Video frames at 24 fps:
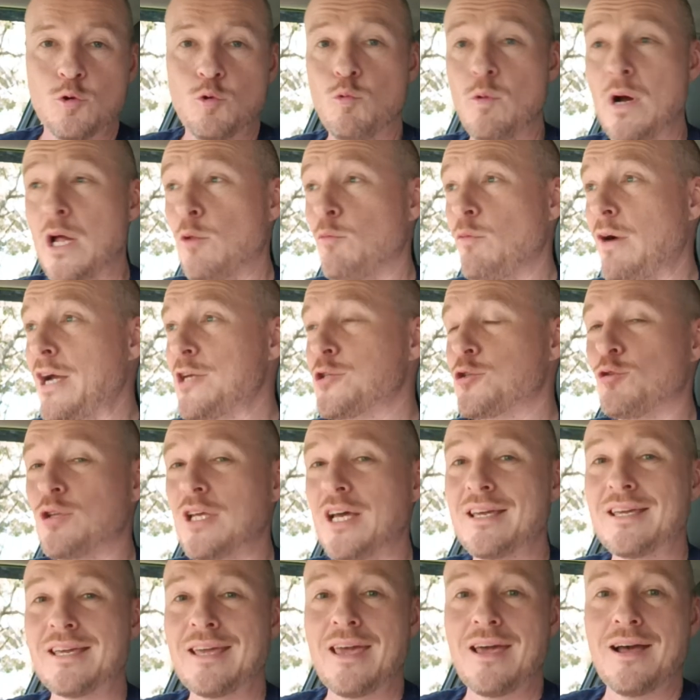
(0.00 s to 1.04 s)
well, why should
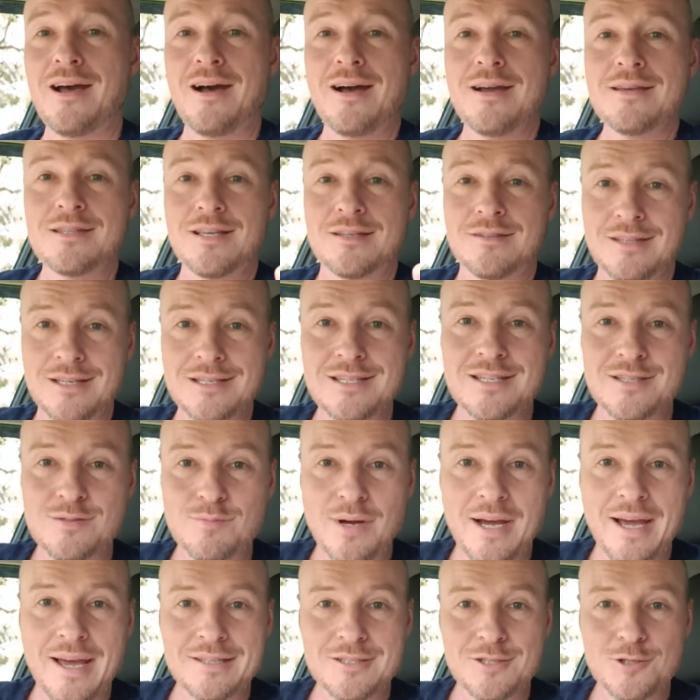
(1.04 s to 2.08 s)
I care either? This is
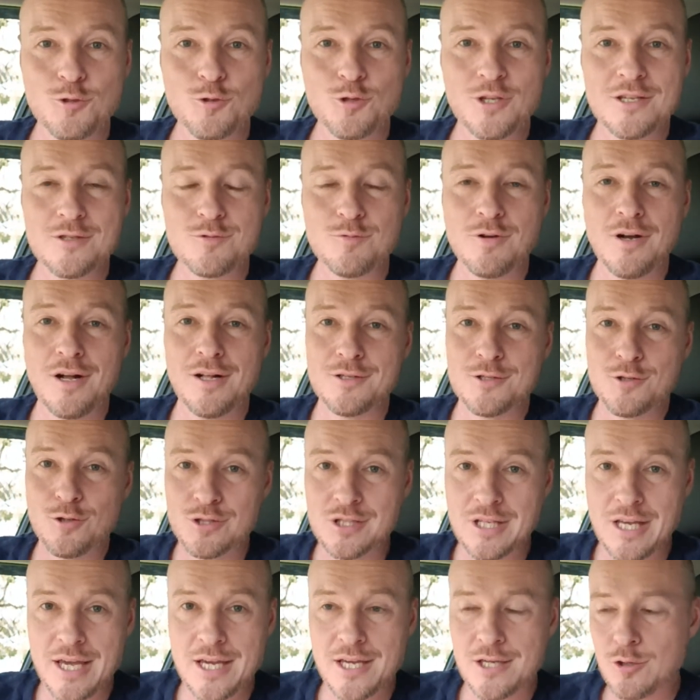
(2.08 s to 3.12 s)
my attitude as well. So
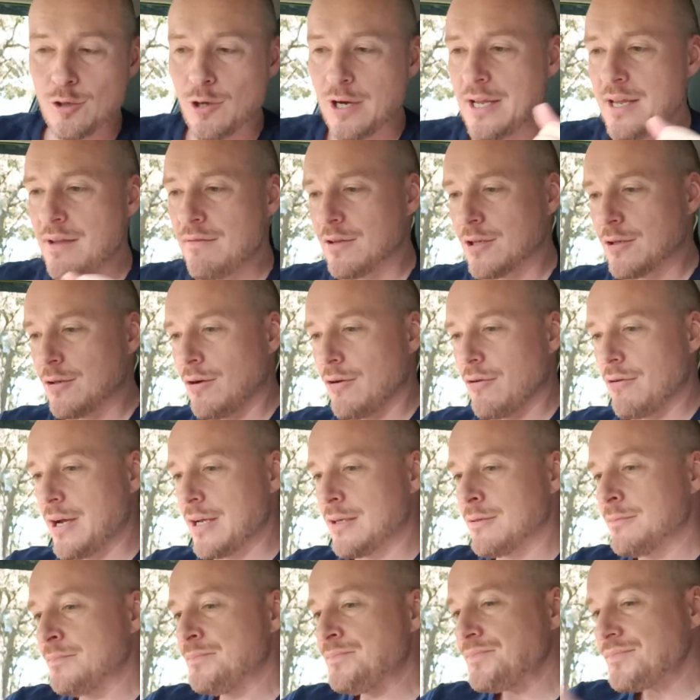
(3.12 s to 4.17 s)
take it or leave it, all
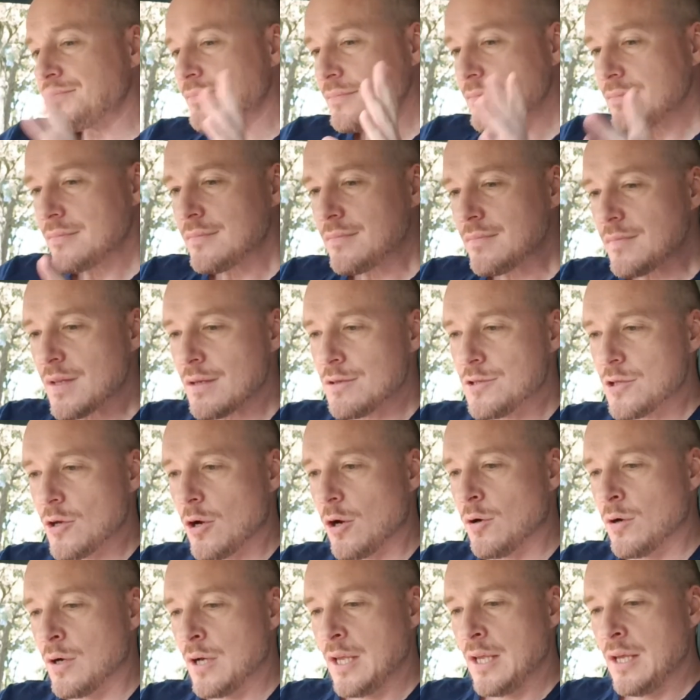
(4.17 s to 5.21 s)
right?
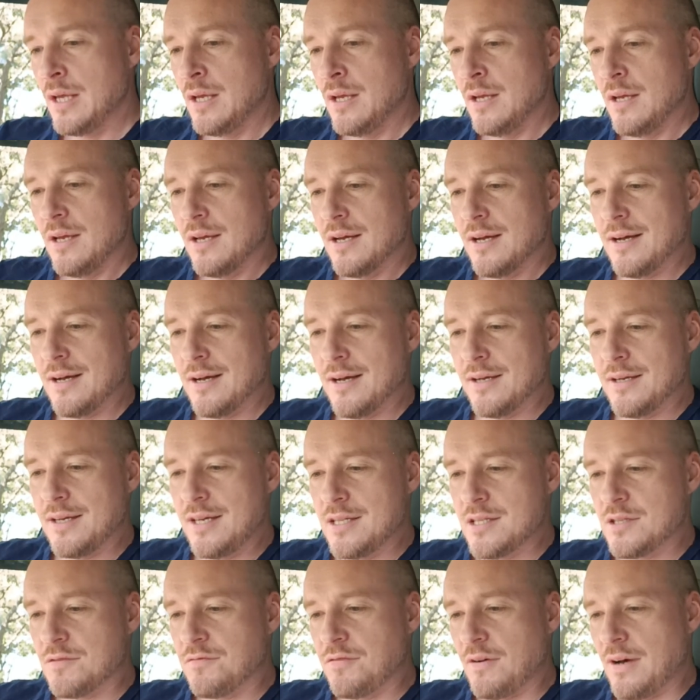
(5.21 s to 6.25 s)
So
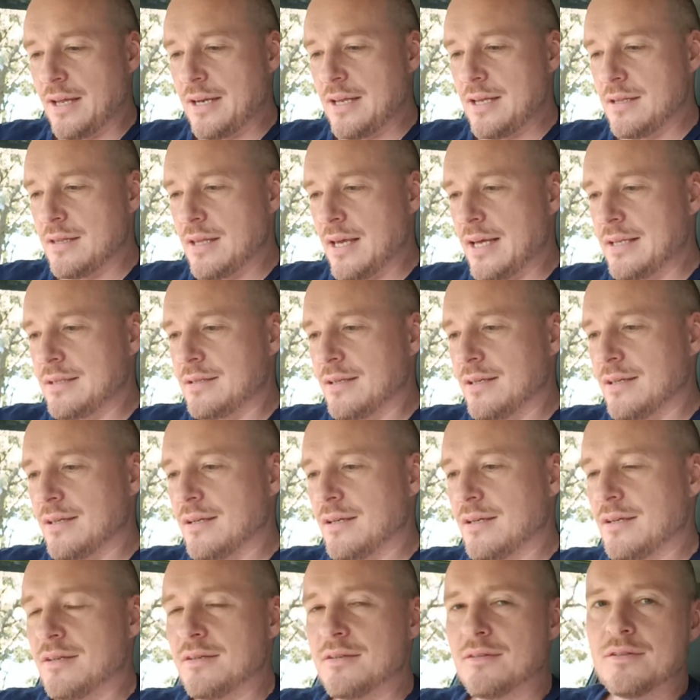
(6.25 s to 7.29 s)
it's funny that
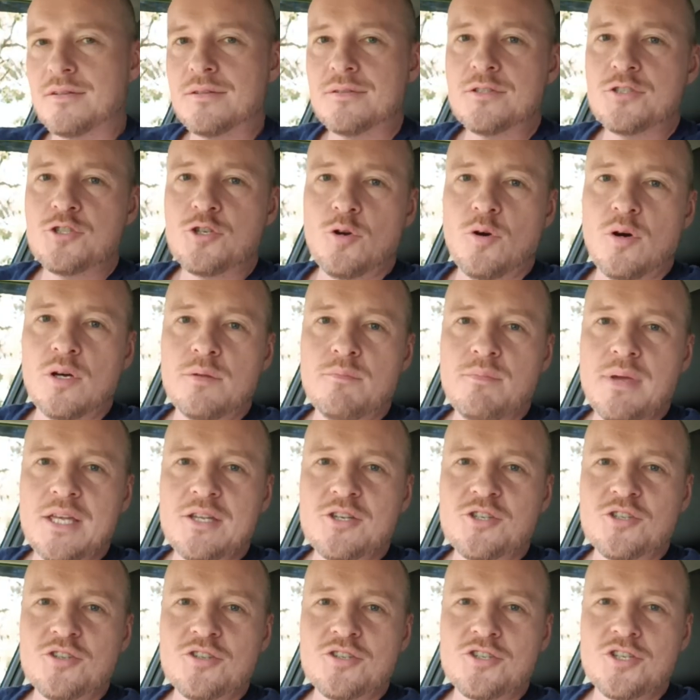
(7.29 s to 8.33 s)
John
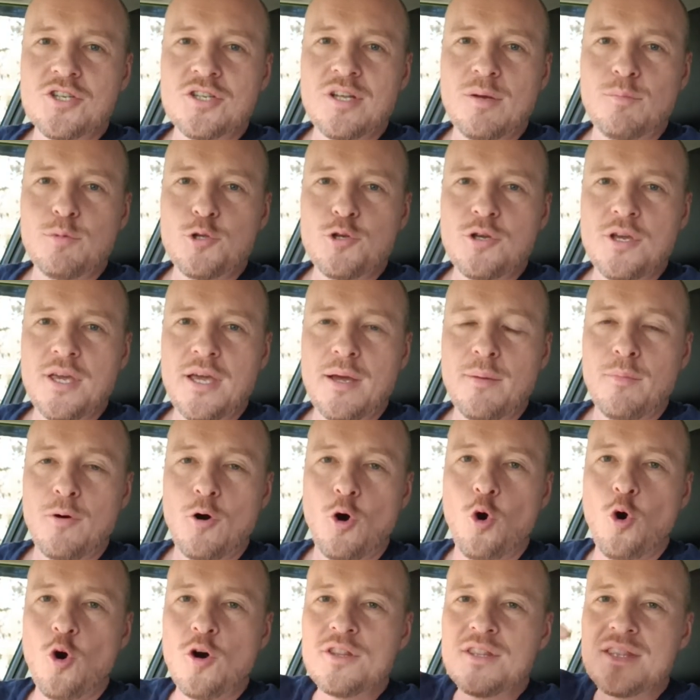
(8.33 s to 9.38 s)
mentions GWM
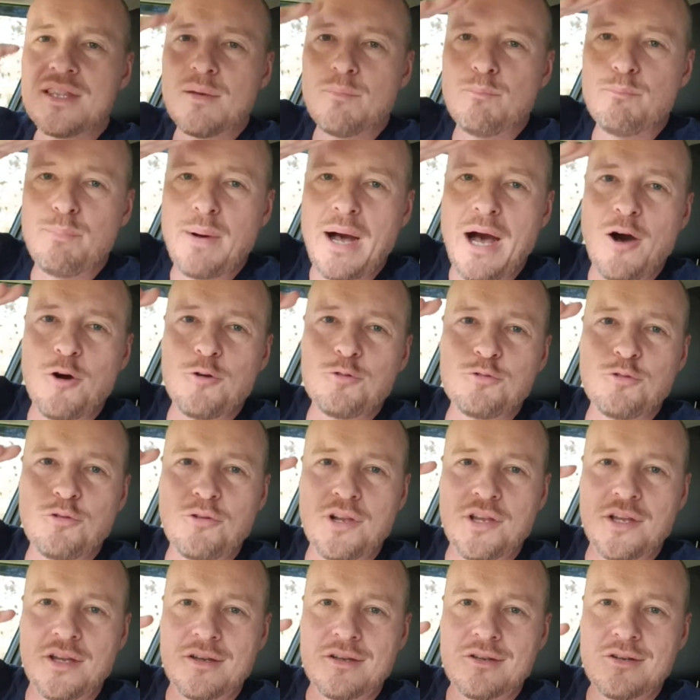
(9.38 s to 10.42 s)
on the
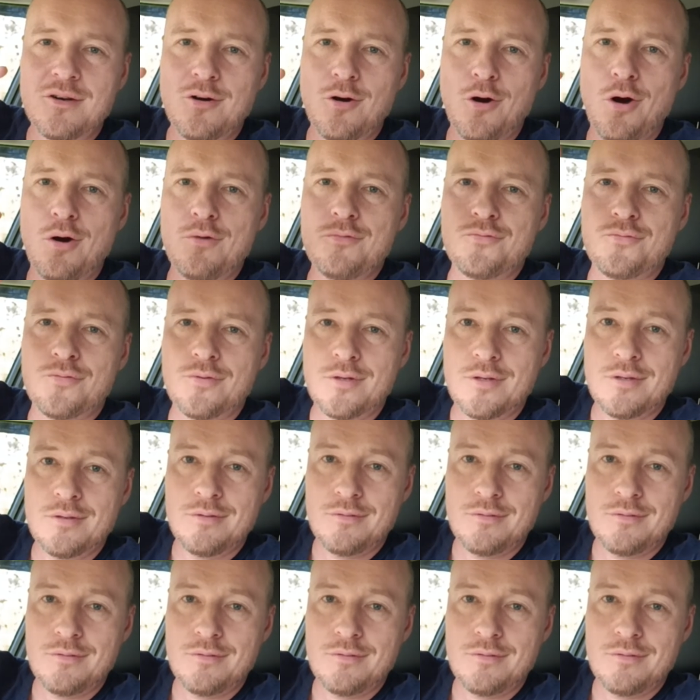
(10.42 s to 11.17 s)
boundary of,